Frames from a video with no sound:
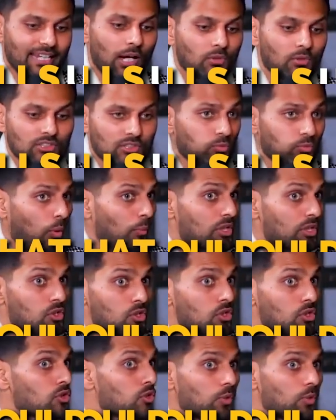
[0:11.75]
tells us what we
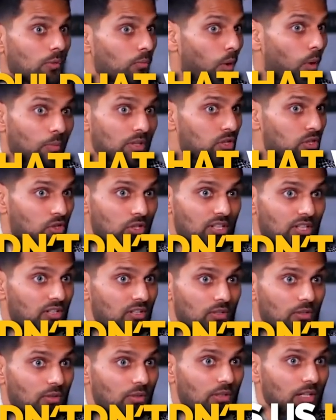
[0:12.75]
should do and what we shouldn't
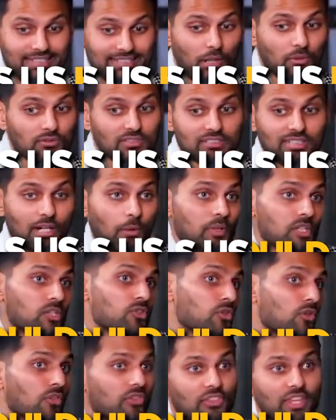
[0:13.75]
do. It tells us how we
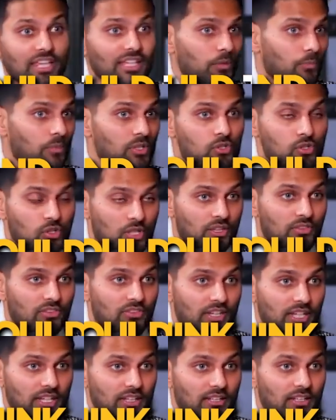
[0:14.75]
should think and we
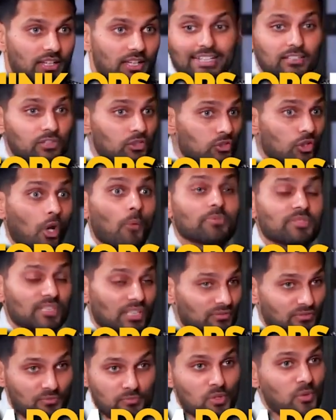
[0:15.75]
shouldn't think. It stops
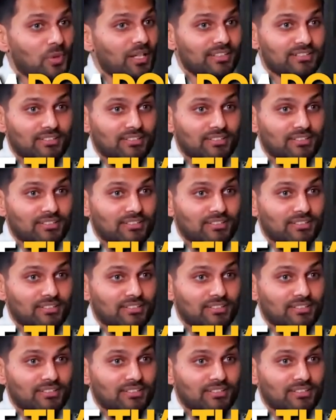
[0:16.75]
us from doing